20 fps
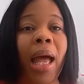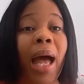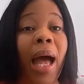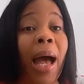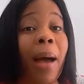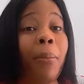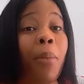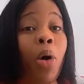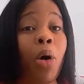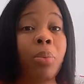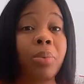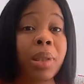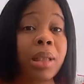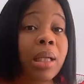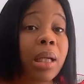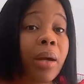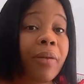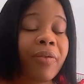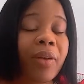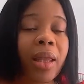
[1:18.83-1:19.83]
I'm
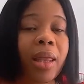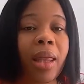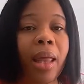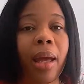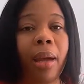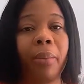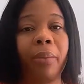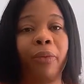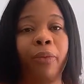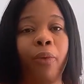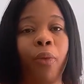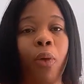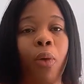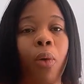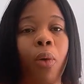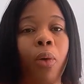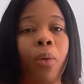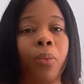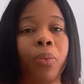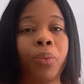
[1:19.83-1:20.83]
observing them
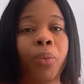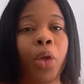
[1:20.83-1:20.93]
for,